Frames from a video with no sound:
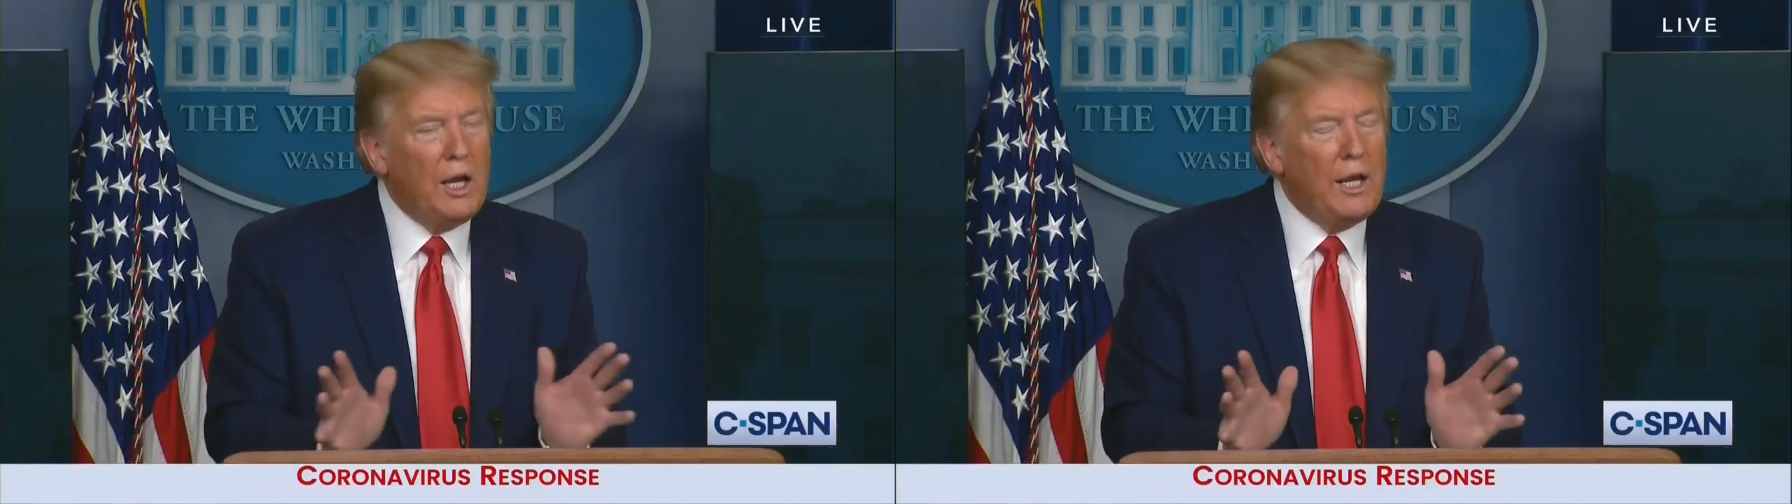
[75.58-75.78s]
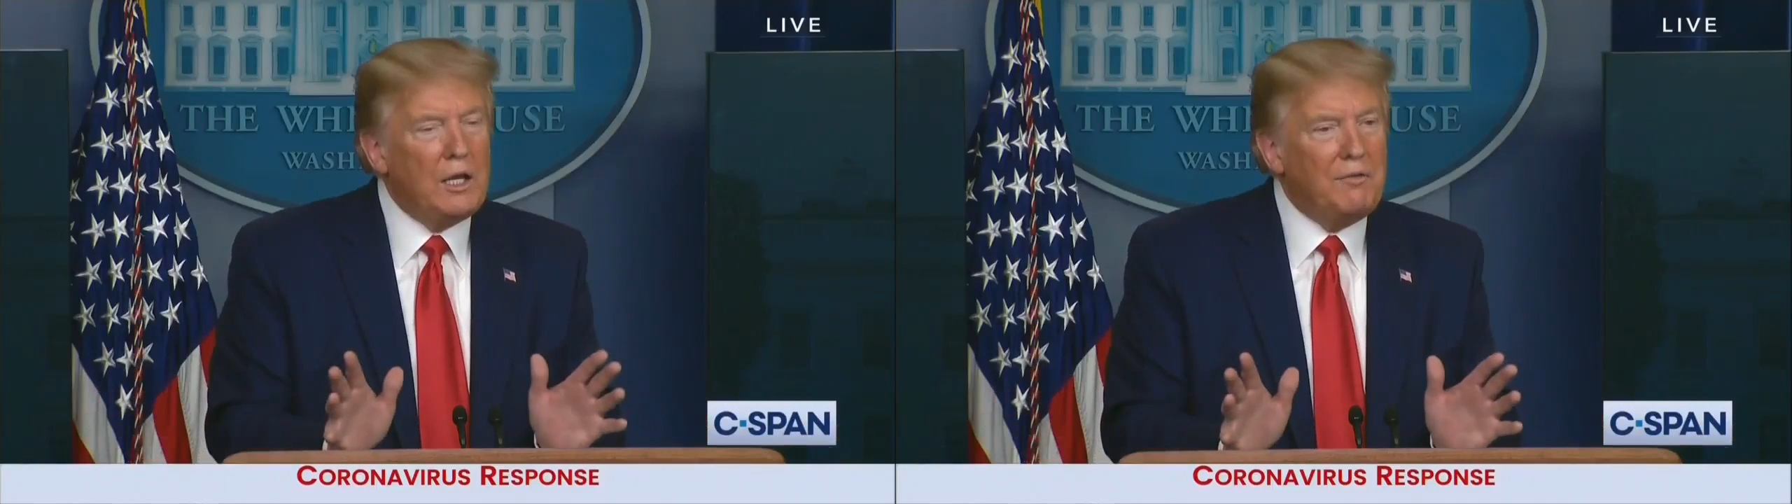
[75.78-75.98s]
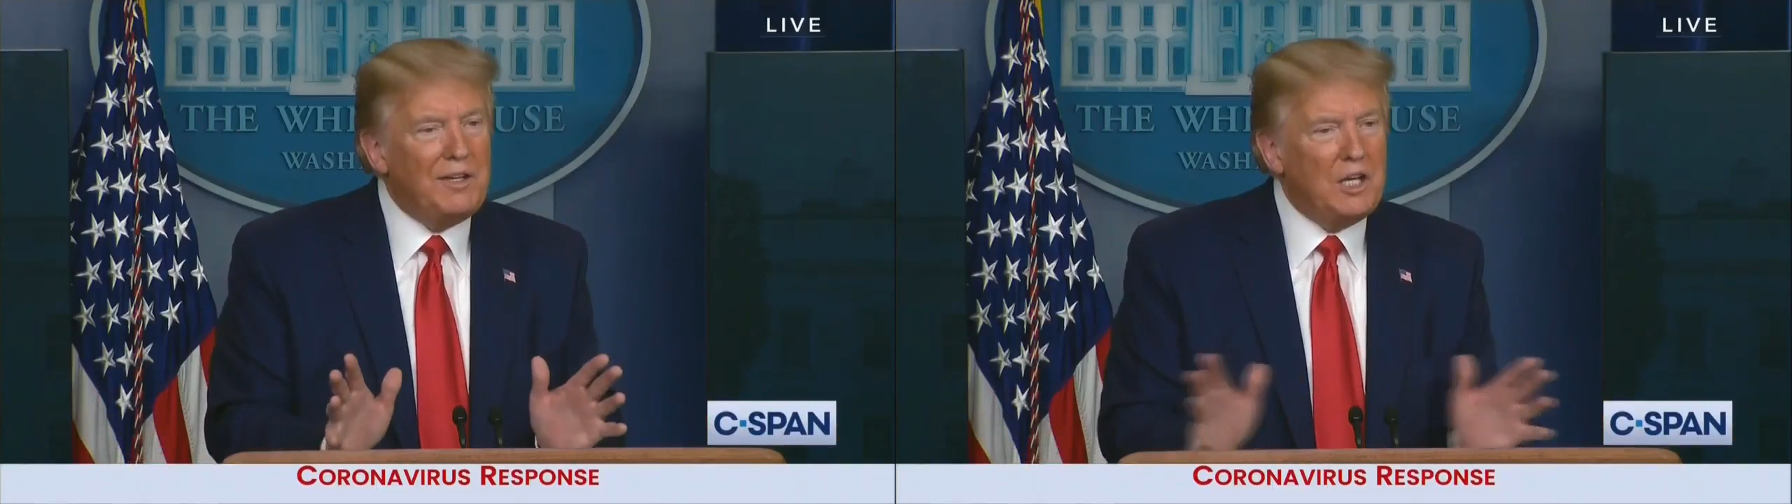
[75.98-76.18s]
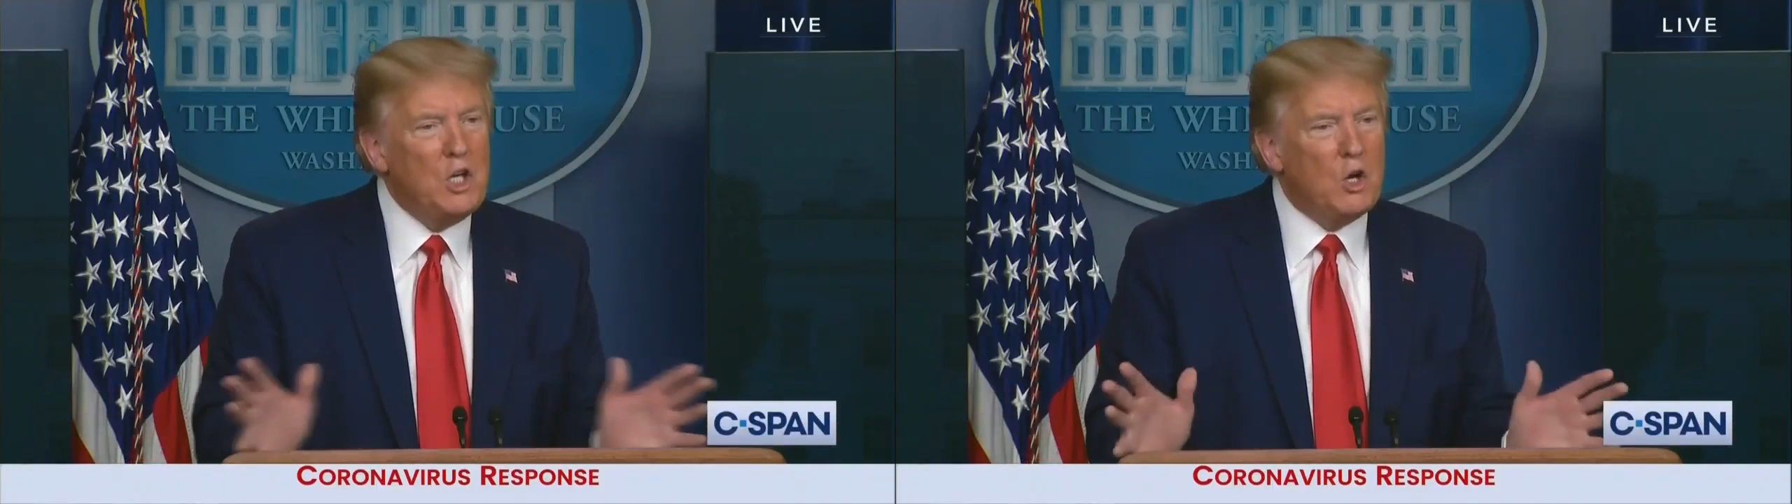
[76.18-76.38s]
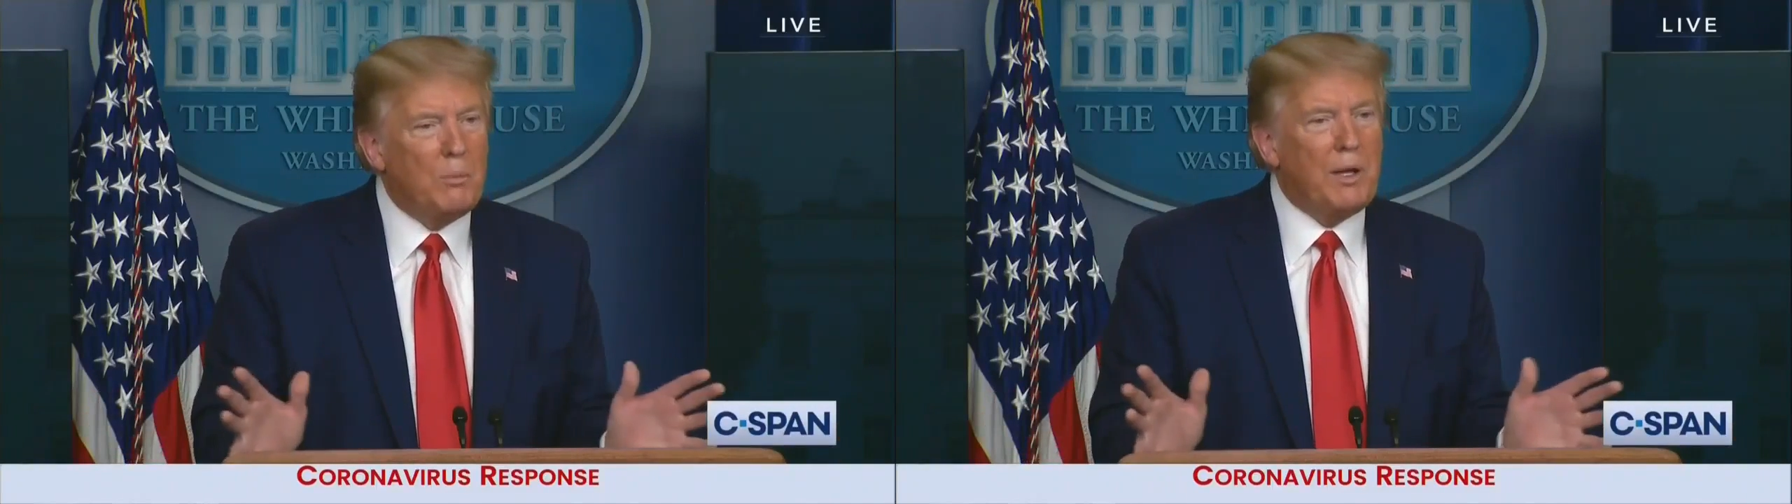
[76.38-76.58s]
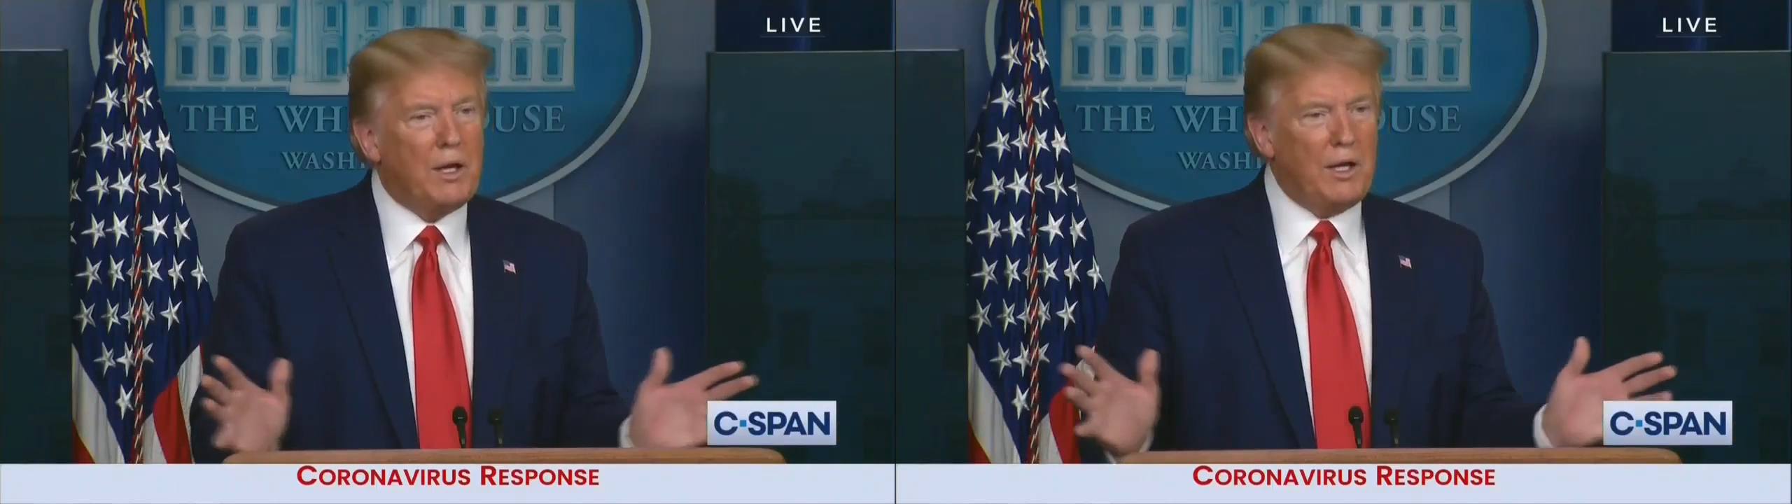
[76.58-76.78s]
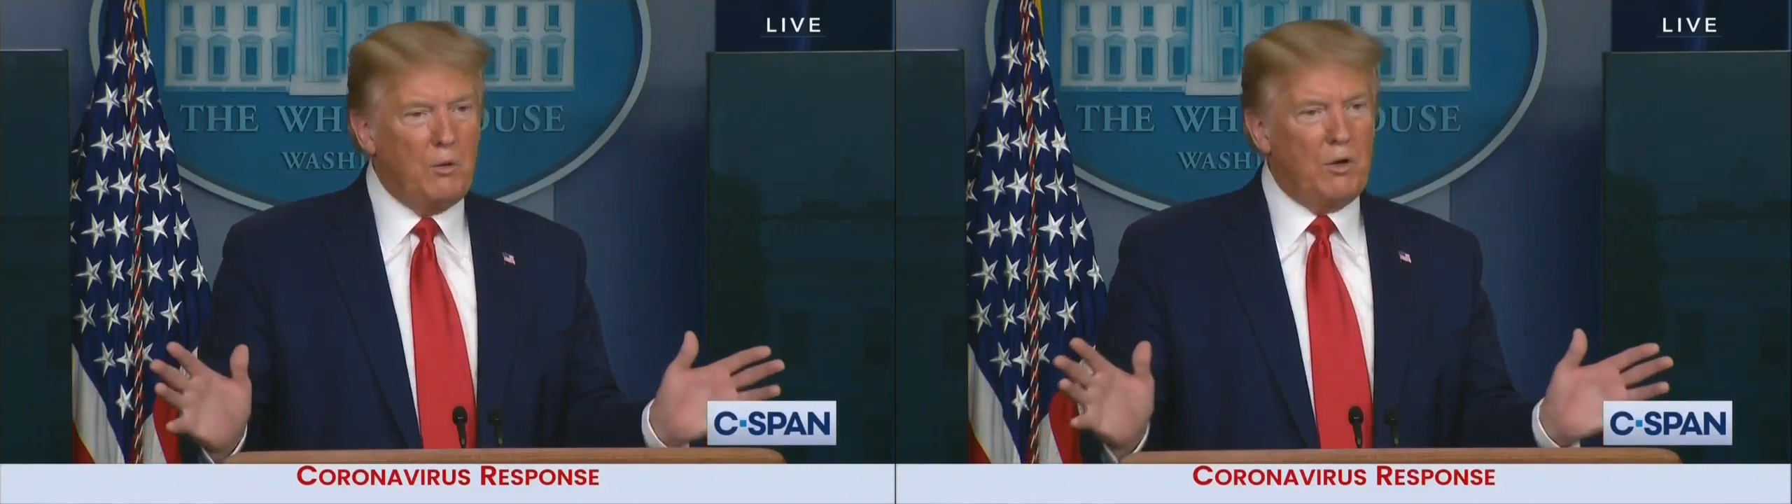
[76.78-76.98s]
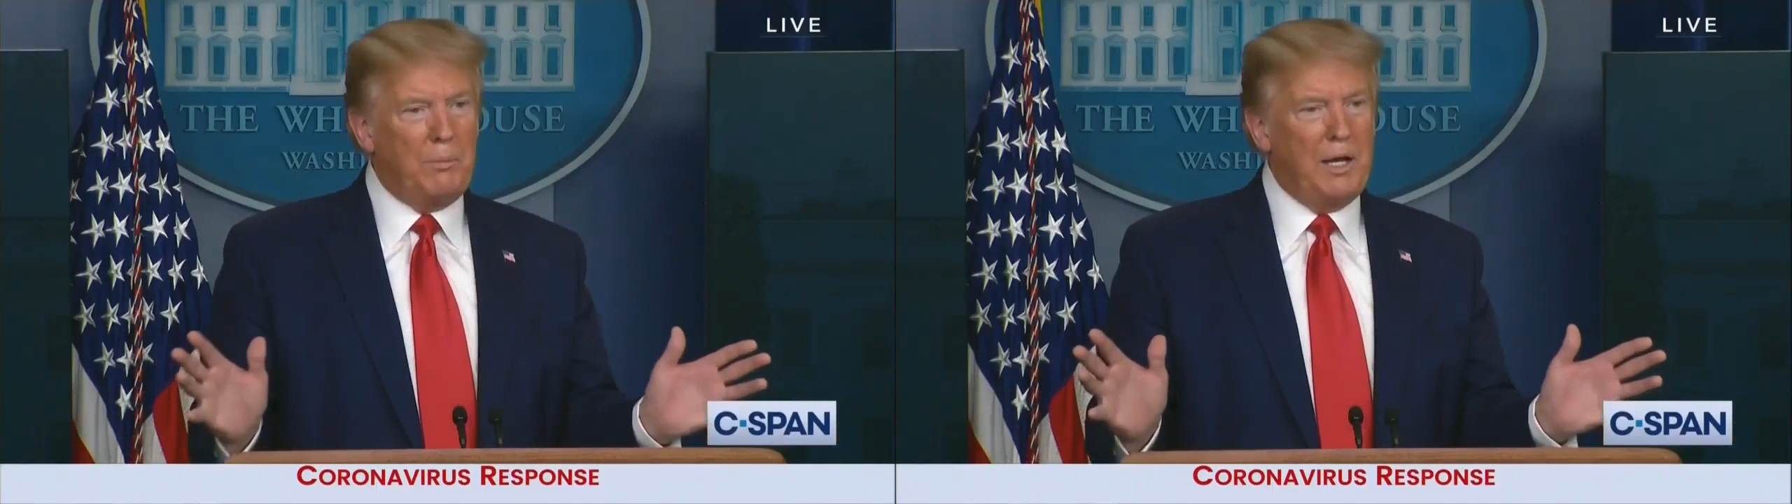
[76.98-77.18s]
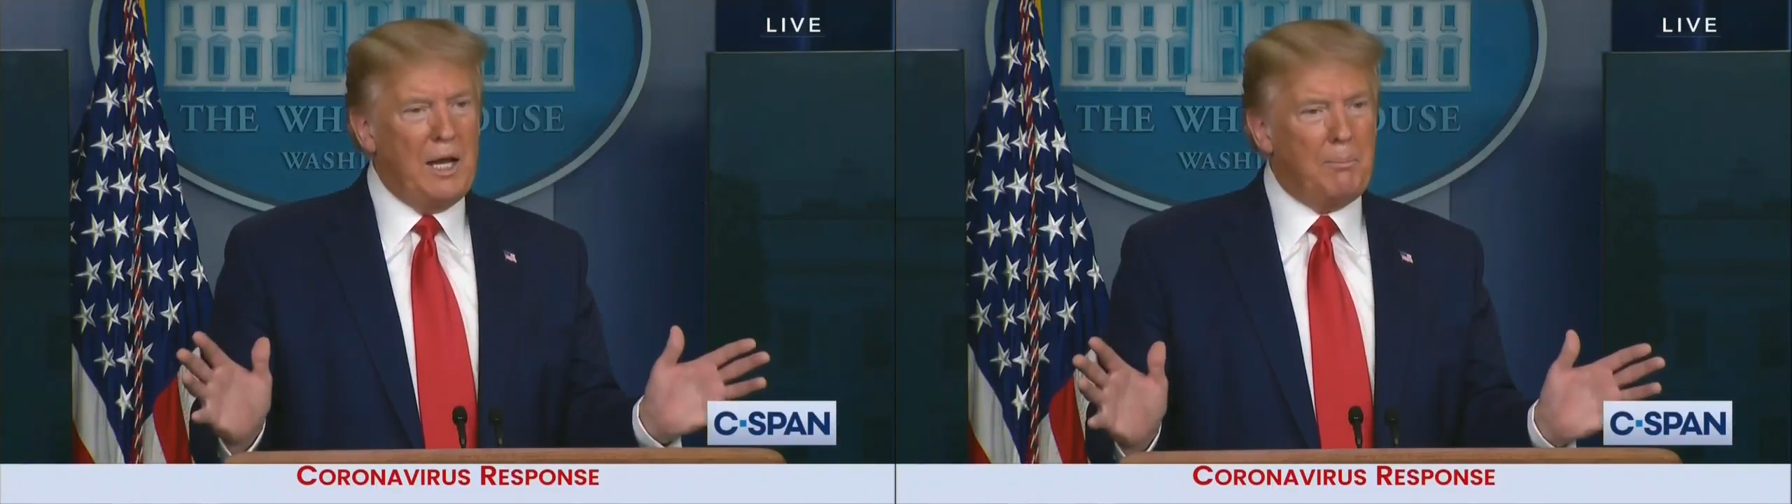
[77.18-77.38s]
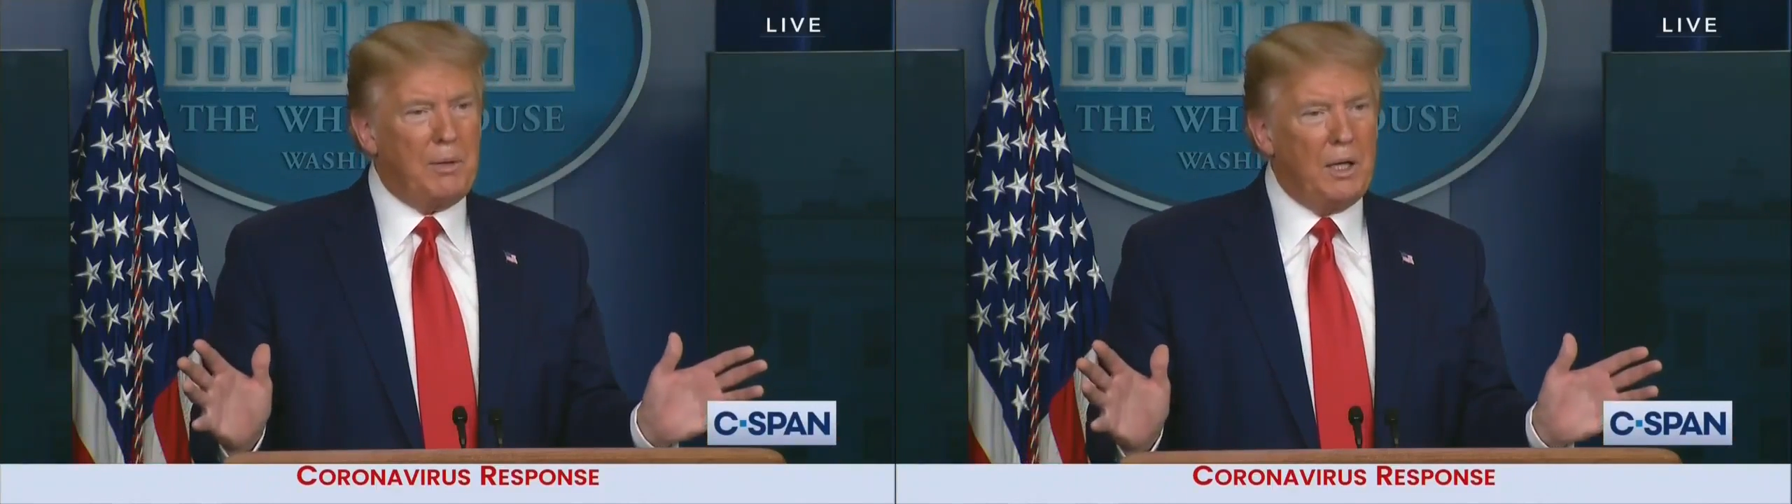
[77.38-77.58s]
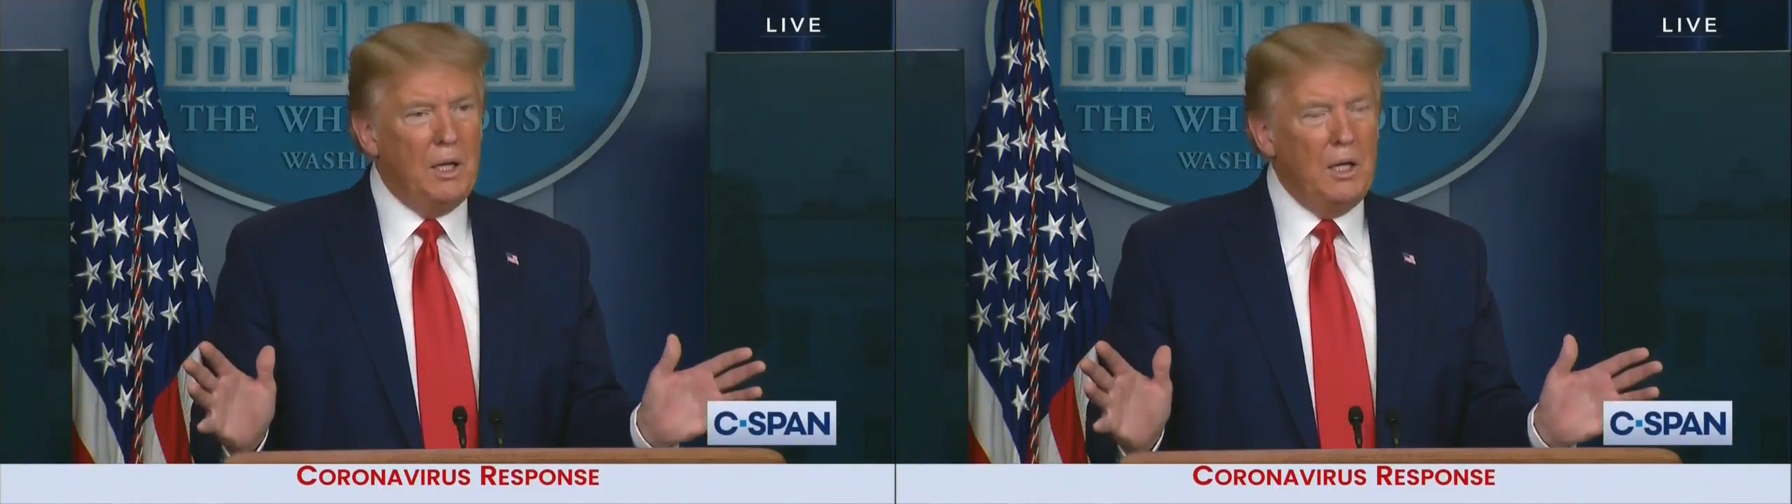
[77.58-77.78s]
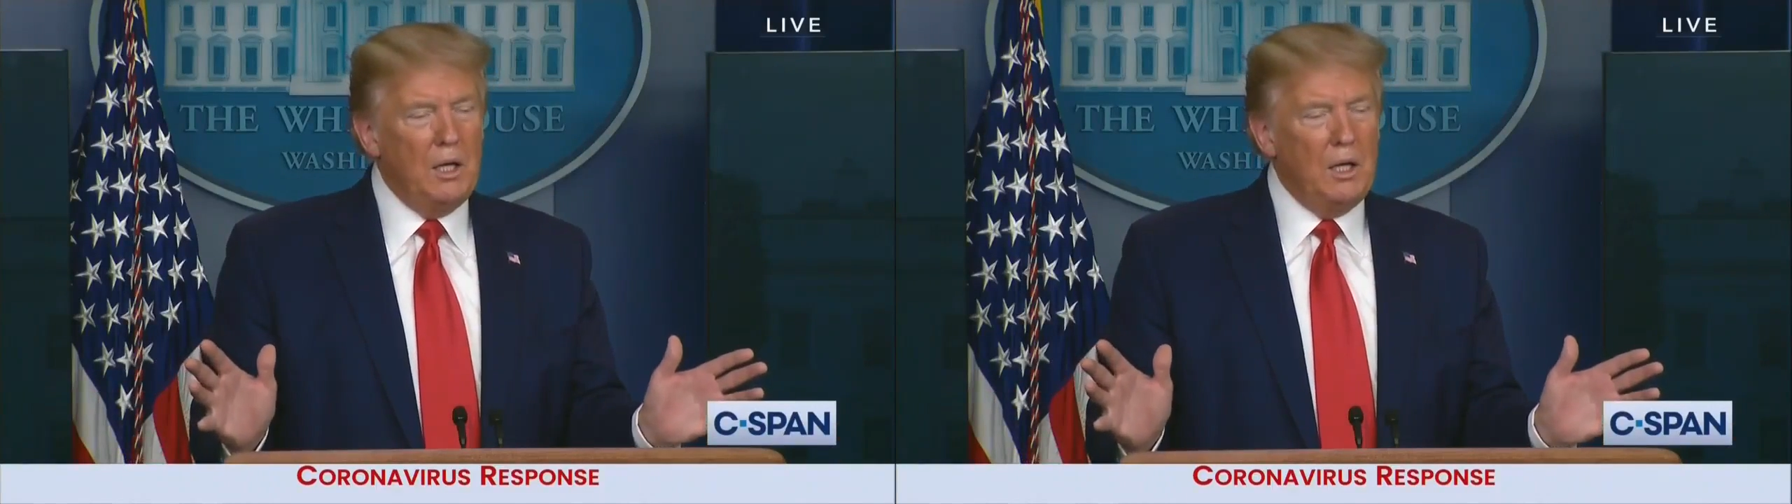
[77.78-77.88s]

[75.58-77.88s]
And if he did know about it, he would have been happy.